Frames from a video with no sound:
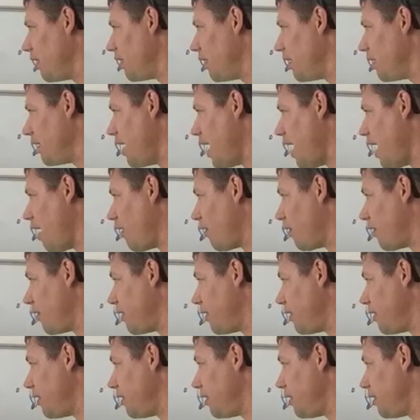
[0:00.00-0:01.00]
Now,
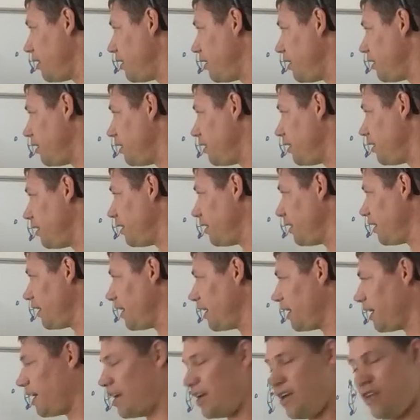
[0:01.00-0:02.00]

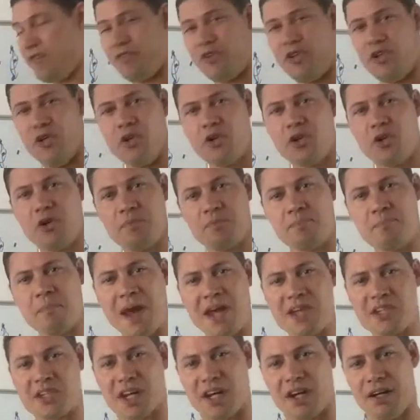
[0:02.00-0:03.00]
if you could
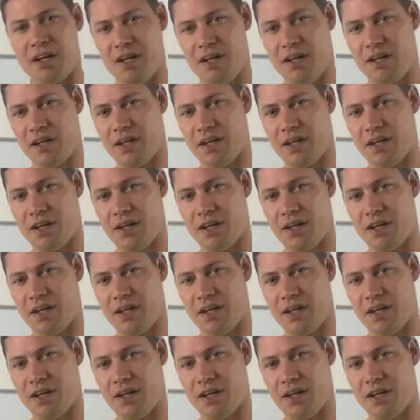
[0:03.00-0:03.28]
measure